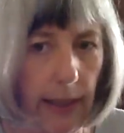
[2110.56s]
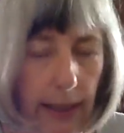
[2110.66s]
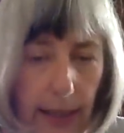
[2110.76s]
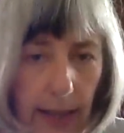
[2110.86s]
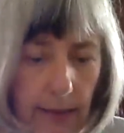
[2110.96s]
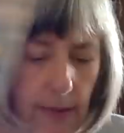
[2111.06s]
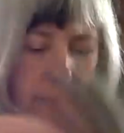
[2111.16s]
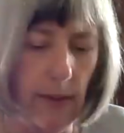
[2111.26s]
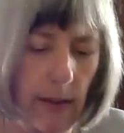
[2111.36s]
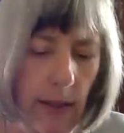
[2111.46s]

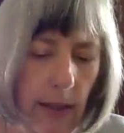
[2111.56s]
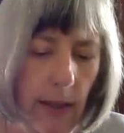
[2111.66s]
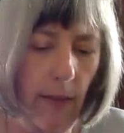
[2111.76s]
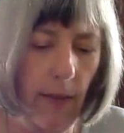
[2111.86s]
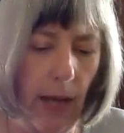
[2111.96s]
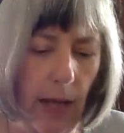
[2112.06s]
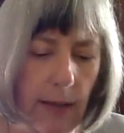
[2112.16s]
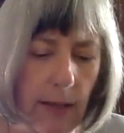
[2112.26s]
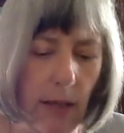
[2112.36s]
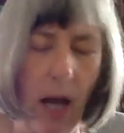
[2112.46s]
yes, that
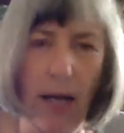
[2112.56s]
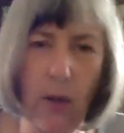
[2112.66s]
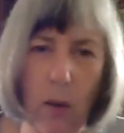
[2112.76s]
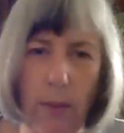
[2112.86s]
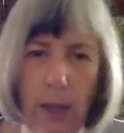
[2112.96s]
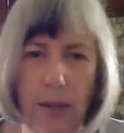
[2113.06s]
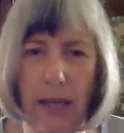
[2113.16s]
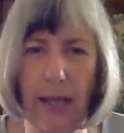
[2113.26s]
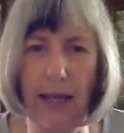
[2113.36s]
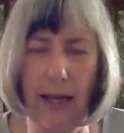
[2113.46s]
it's like almost
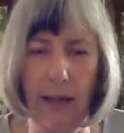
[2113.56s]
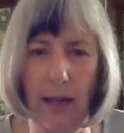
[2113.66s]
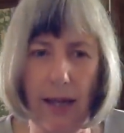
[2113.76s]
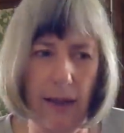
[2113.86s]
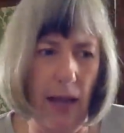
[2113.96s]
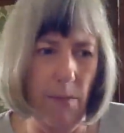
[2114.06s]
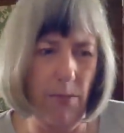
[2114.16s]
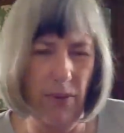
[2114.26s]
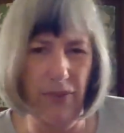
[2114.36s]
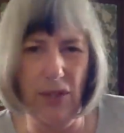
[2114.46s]
they get like that
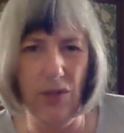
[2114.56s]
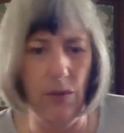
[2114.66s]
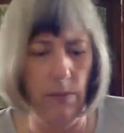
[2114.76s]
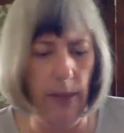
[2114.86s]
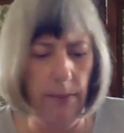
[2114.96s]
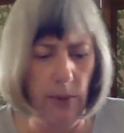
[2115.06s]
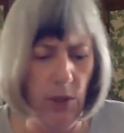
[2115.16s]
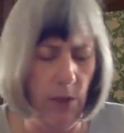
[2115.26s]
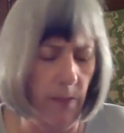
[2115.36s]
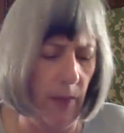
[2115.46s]
provisional
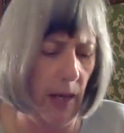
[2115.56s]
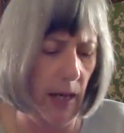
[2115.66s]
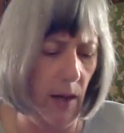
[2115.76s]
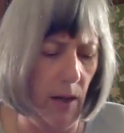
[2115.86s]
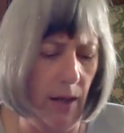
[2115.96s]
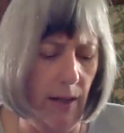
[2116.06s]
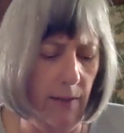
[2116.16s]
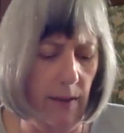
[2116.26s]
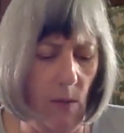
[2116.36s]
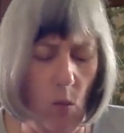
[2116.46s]
membership there in
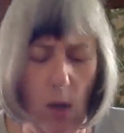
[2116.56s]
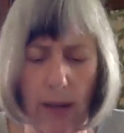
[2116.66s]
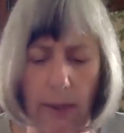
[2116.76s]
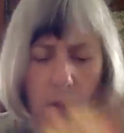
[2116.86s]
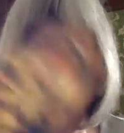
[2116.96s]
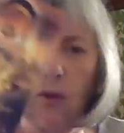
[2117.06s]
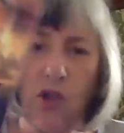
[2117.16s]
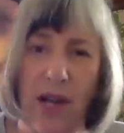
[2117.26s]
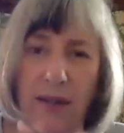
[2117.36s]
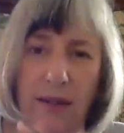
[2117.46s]
some way because
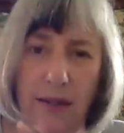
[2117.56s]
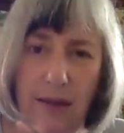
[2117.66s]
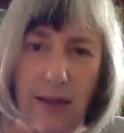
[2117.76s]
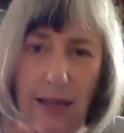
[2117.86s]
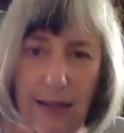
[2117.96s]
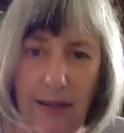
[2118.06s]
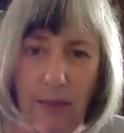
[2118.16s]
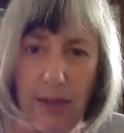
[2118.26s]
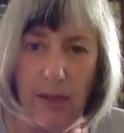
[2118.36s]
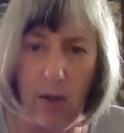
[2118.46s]
justice needs to
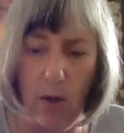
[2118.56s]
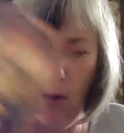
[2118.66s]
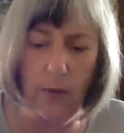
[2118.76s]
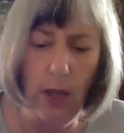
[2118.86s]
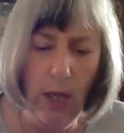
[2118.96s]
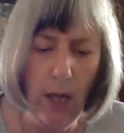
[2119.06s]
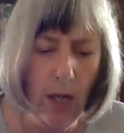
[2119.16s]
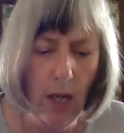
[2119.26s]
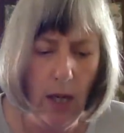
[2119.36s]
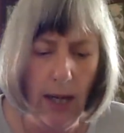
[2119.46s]
be served.
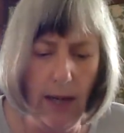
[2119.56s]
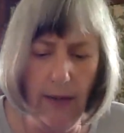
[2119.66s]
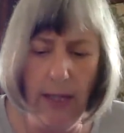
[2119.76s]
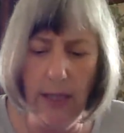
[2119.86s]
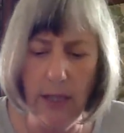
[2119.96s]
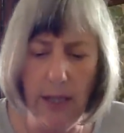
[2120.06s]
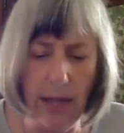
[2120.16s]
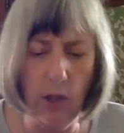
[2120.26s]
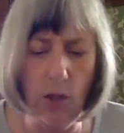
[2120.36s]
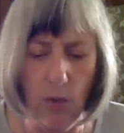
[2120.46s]
In the
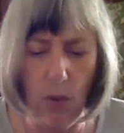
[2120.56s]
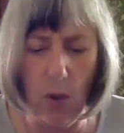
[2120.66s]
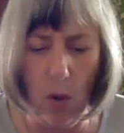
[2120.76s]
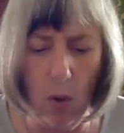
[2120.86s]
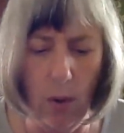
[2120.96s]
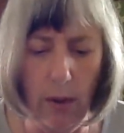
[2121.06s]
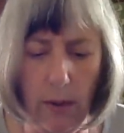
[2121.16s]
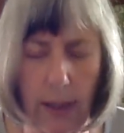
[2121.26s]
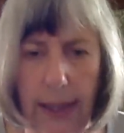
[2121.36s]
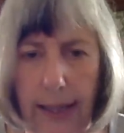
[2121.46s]
international court,
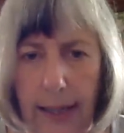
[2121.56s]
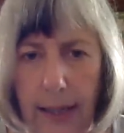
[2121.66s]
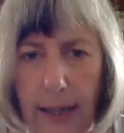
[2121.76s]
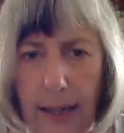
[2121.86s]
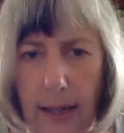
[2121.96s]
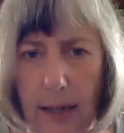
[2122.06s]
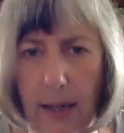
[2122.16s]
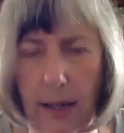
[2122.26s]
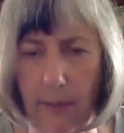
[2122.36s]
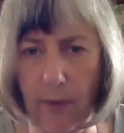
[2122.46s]
the uh,
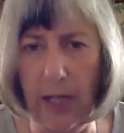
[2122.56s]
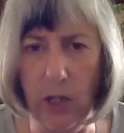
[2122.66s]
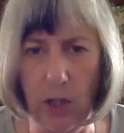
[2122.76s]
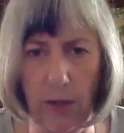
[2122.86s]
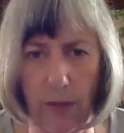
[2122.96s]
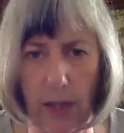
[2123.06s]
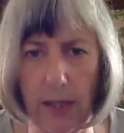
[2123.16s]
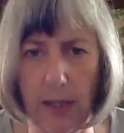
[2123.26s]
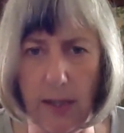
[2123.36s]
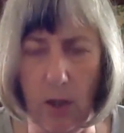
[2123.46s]
invasion of
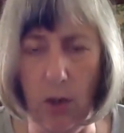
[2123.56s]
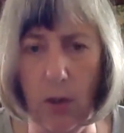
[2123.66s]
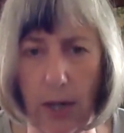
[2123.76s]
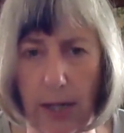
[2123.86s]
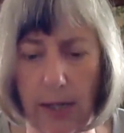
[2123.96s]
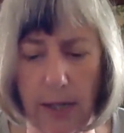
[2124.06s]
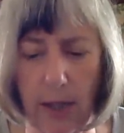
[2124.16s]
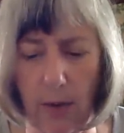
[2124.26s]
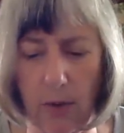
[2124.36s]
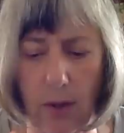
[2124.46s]
these Ukrainian
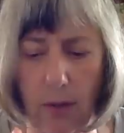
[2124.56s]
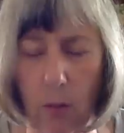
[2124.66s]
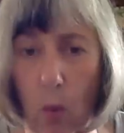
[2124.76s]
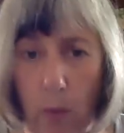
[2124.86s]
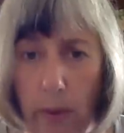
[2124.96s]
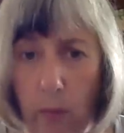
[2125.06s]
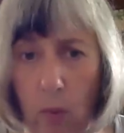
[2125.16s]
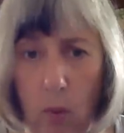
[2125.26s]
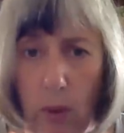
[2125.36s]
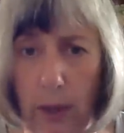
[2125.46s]
territories will be
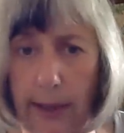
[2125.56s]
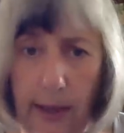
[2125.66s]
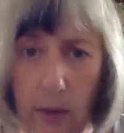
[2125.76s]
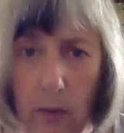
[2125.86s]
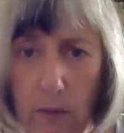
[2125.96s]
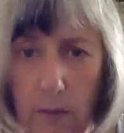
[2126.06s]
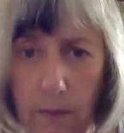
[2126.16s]
ruled illegal